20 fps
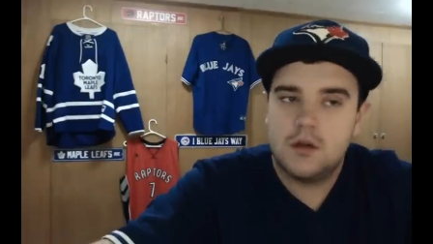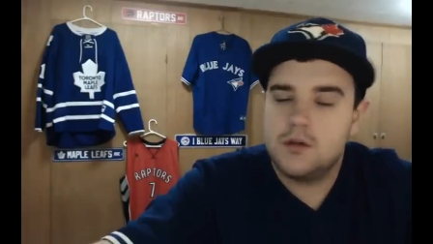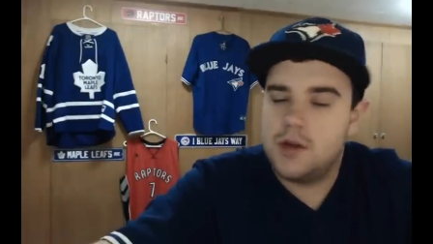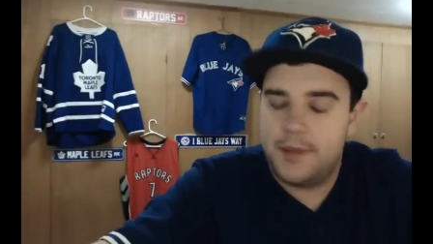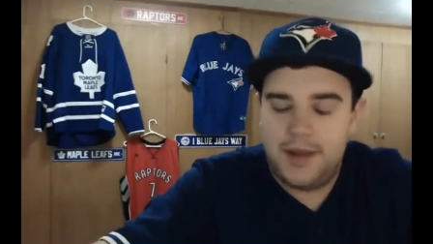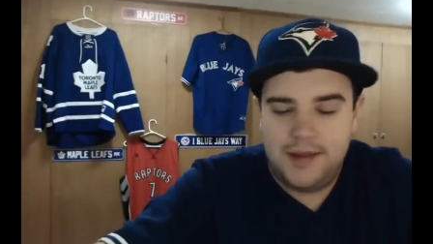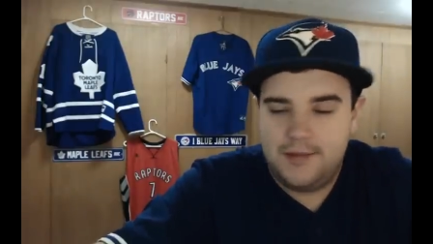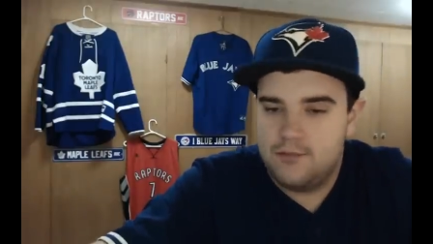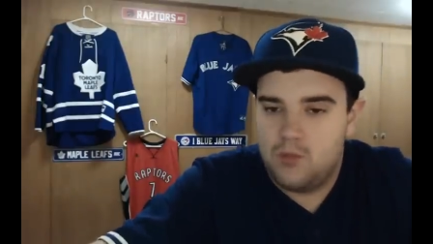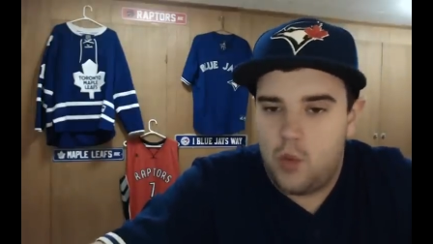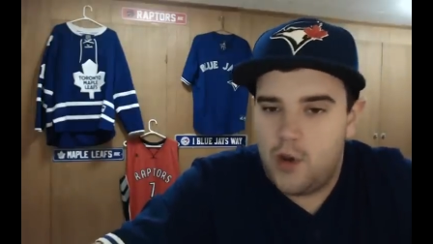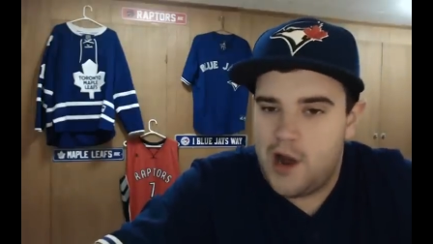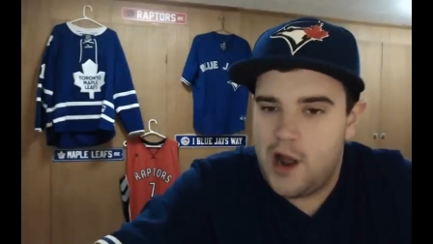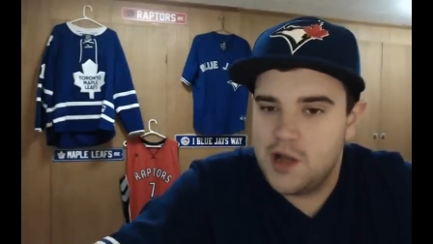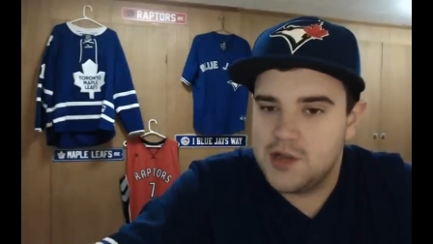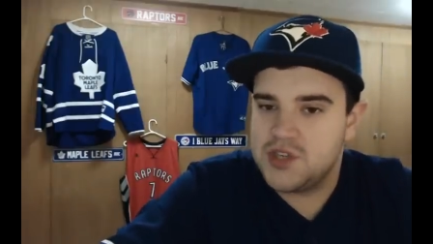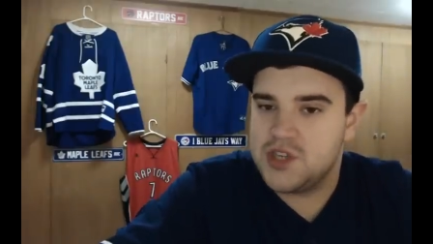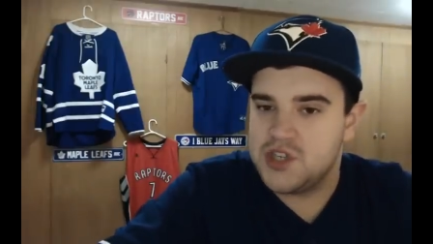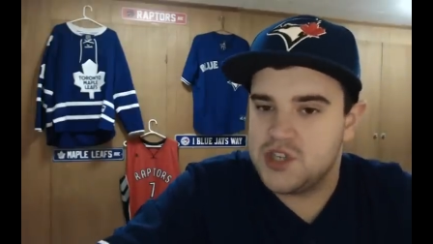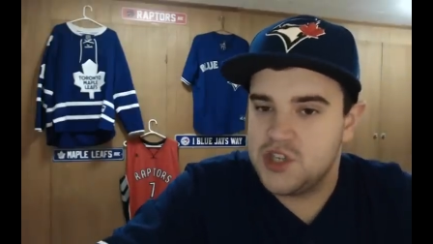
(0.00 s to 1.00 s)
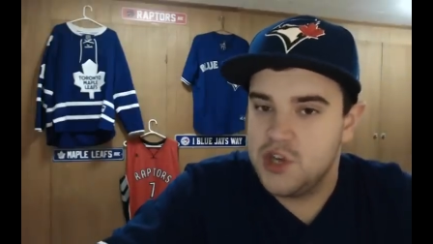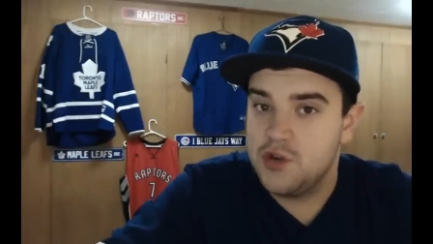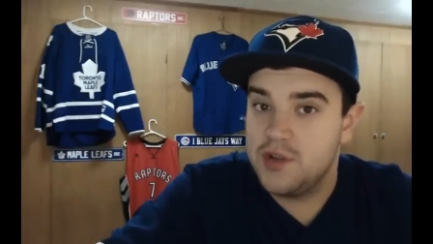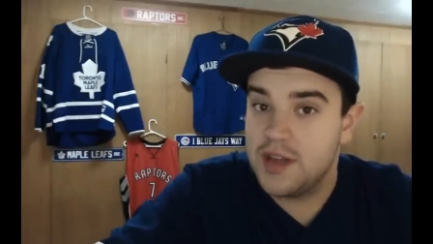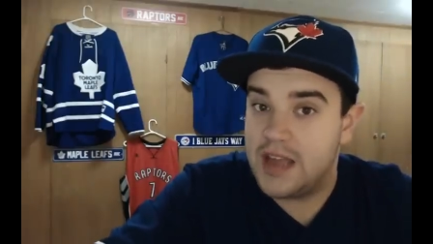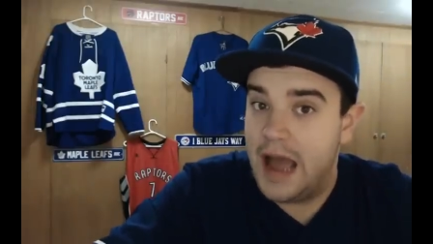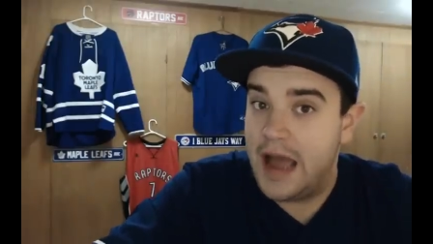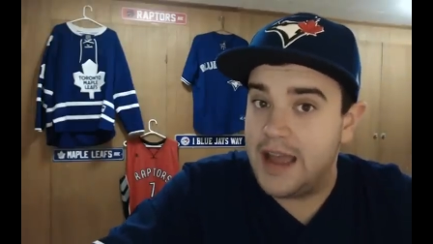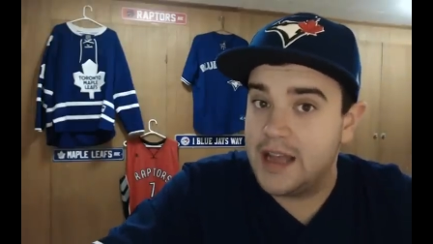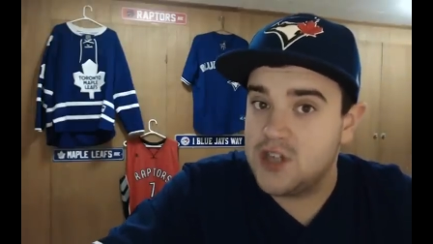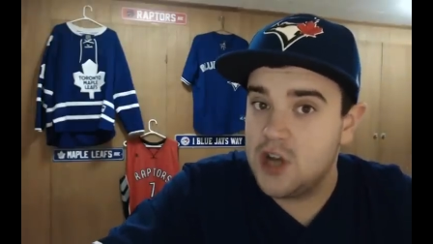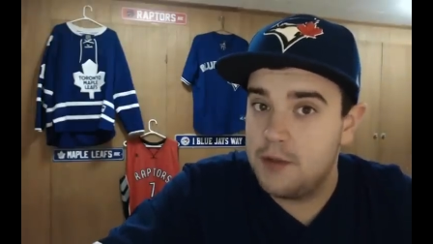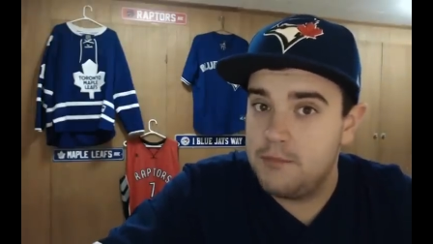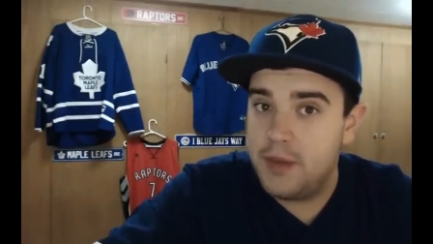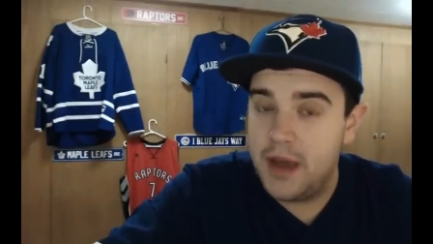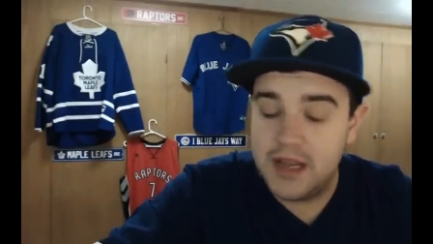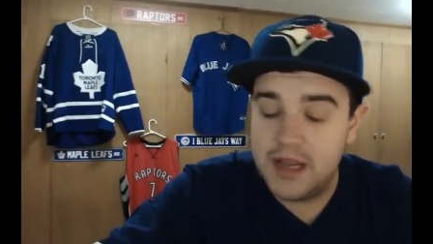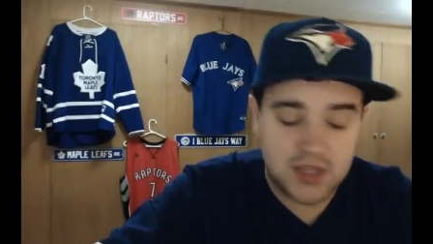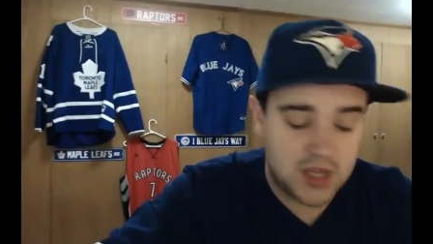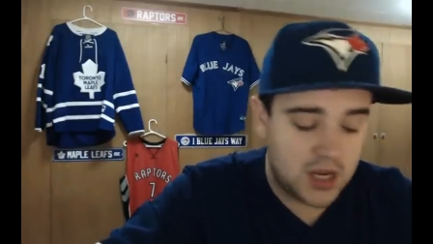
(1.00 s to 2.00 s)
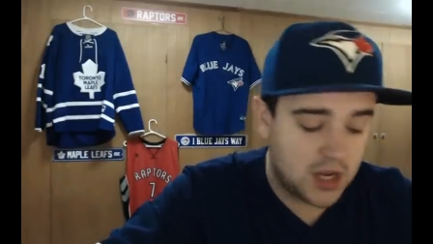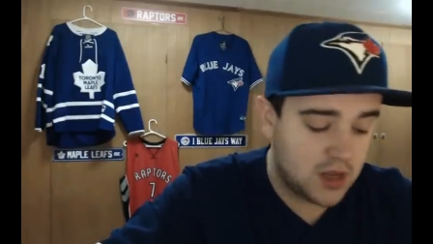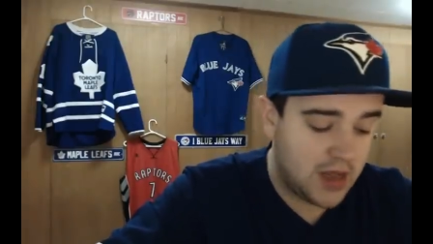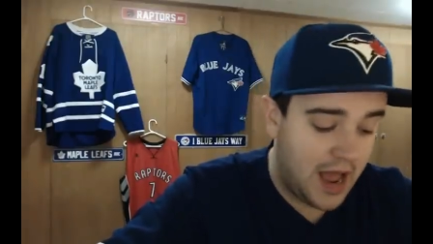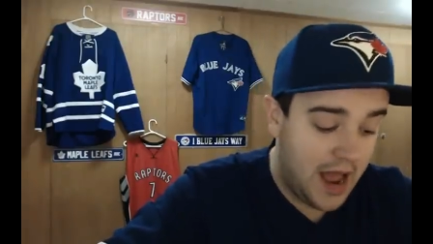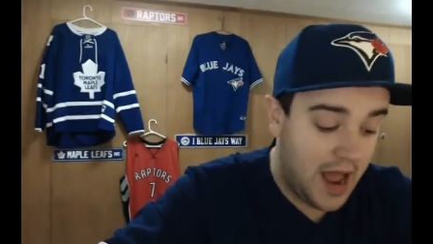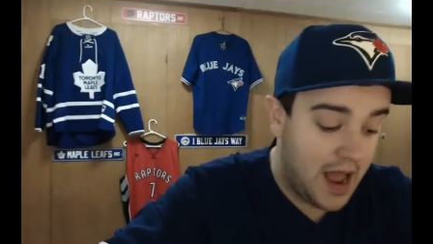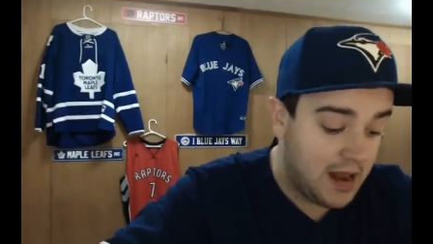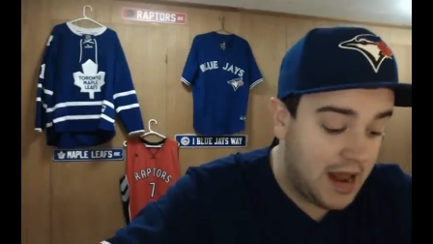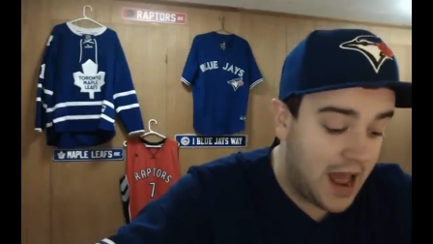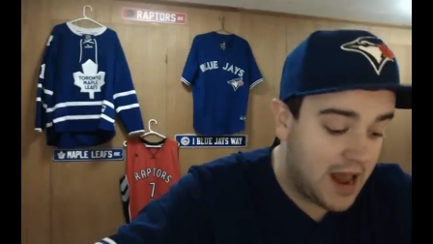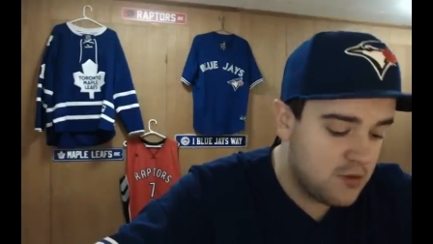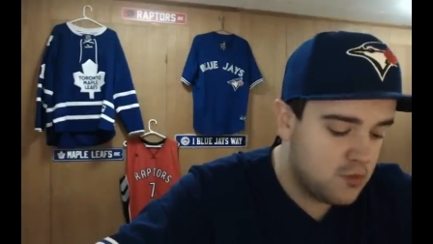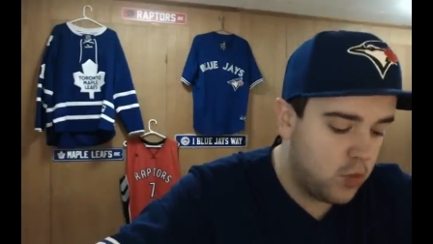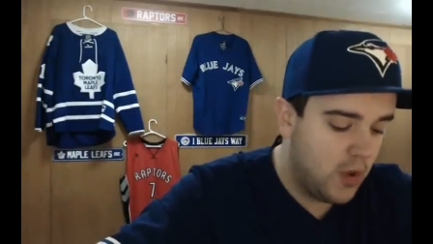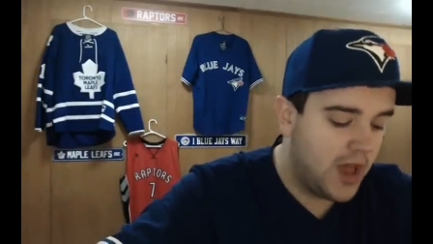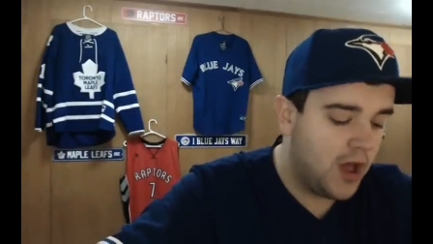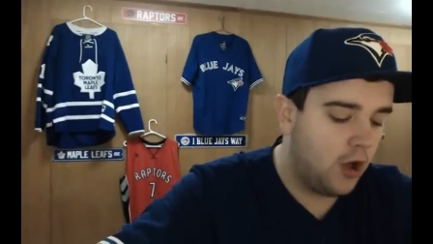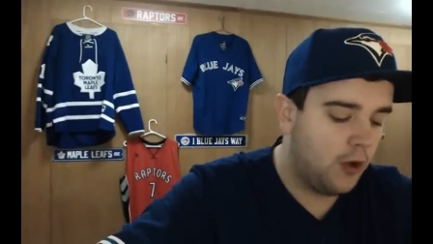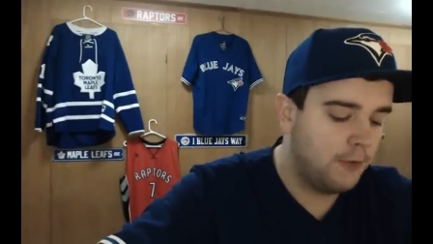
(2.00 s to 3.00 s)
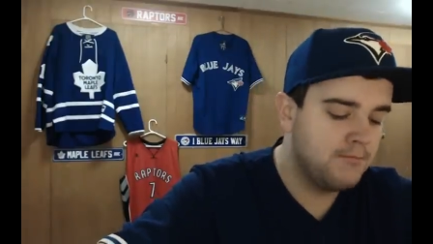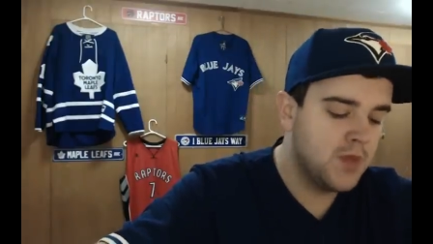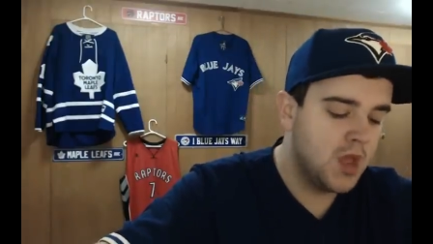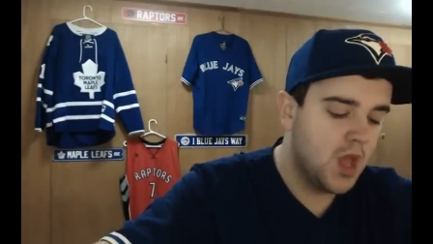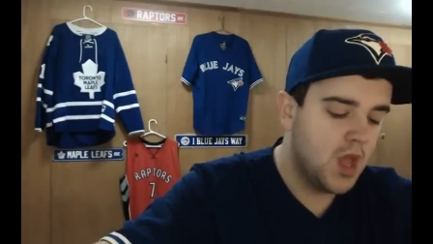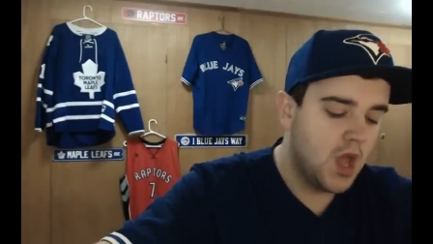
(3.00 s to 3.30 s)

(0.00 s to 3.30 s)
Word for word: I mean, what else is new? The guy gets on basic at, at will.